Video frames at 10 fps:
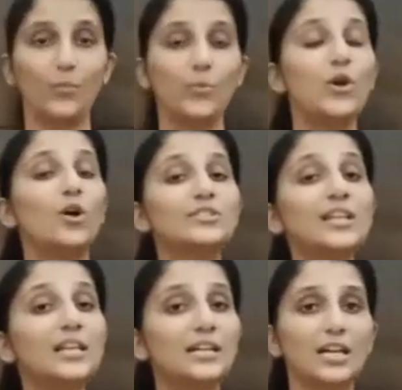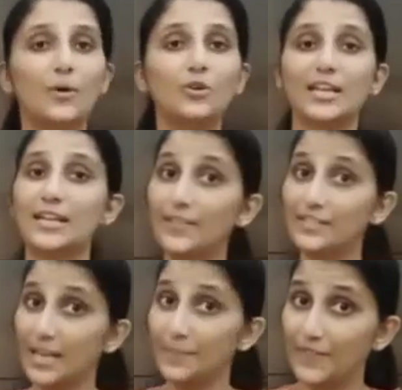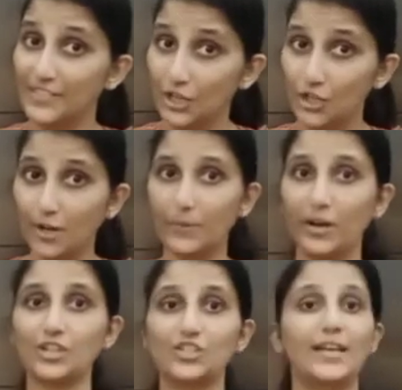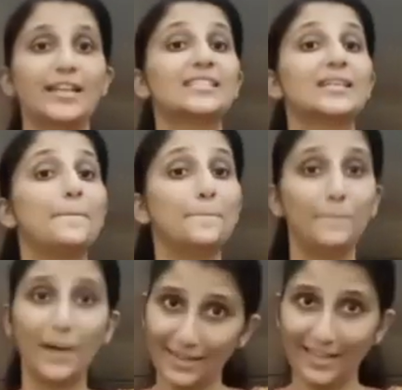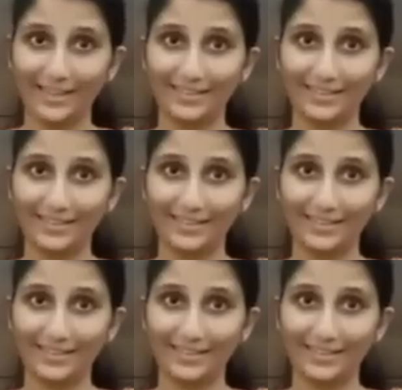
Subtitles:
We also learned about another type of asexual reproduction, that is budding.